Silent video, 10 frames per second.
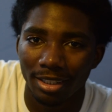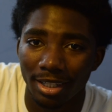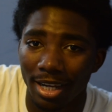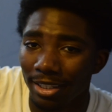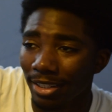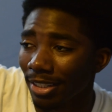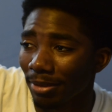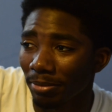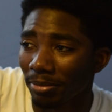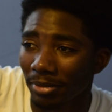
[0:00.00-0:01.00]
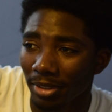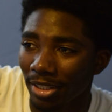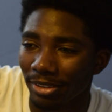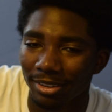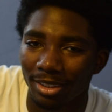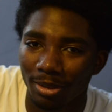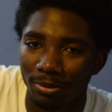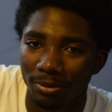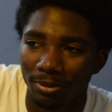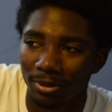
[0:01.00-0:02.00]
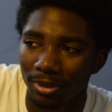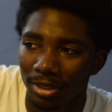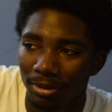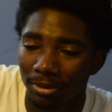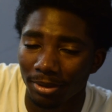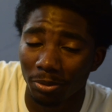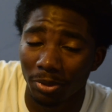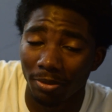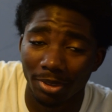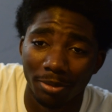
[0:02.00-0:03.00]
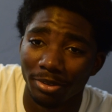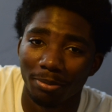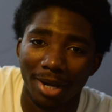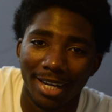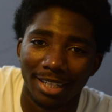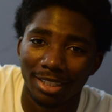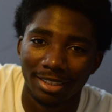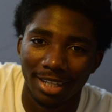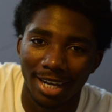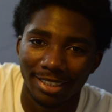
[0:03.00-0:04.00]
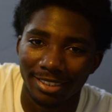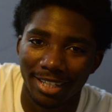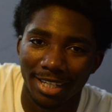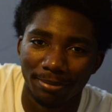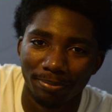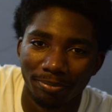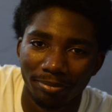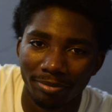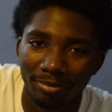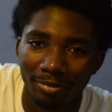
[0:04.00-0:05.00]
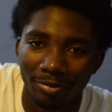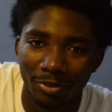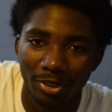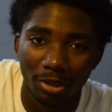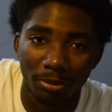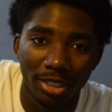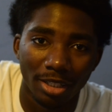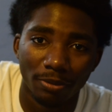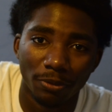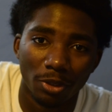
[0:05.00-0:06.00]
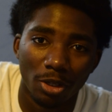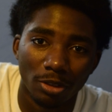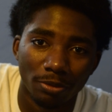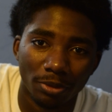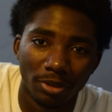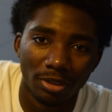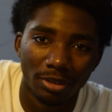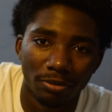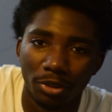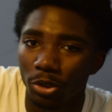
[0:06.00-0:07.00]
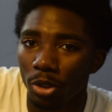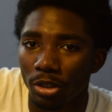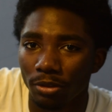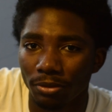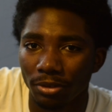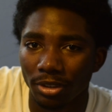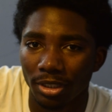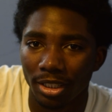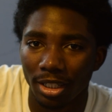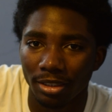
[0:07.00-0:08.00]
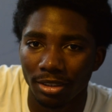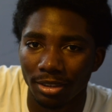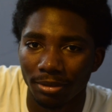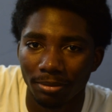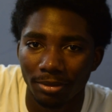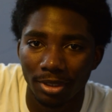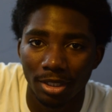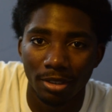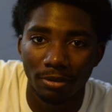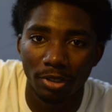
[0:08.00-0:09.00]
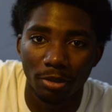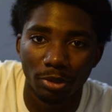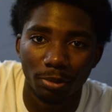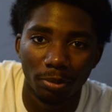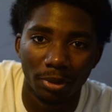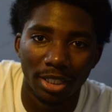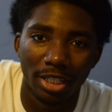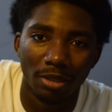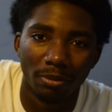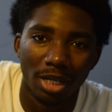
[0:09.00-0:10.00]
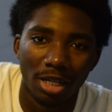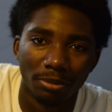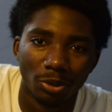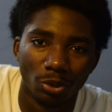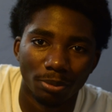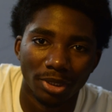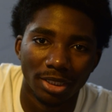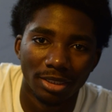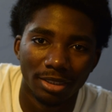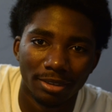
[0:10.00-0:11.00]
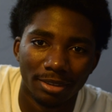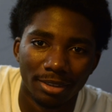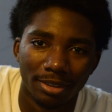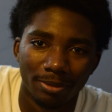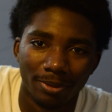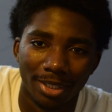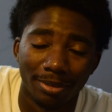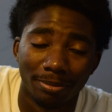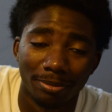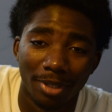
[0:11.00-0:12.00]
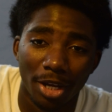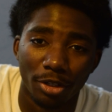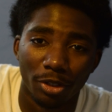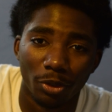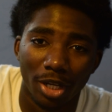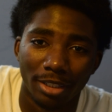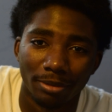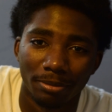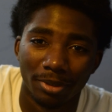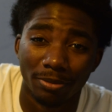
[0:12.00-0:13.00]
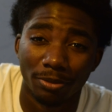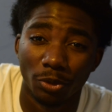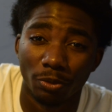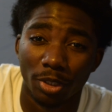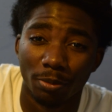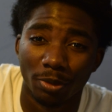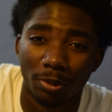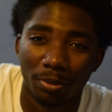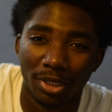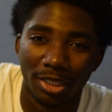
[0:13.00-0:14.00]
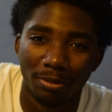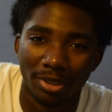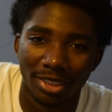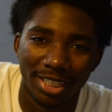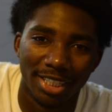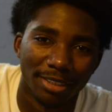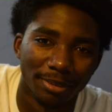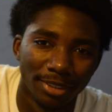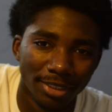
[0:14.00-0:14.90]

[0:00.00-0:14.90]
editing, other stuff, whatever comes to mind at, at the time. Gonna meet other photographers, videographers, and other famous people here in the Bahamas with me. Well, I you know like a few famous people here, but yeah.